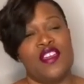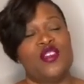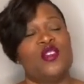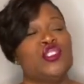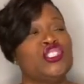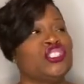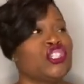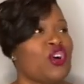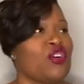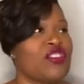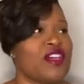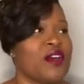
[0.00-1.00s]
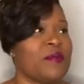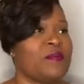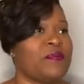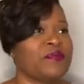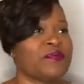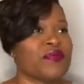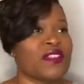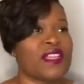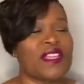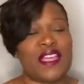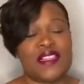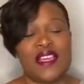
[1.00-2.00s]
You show them
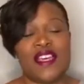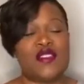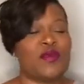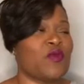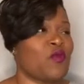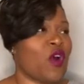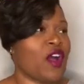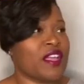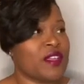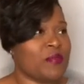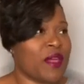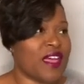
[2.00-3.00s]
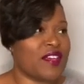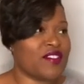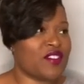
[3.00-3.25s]
like the husband walking past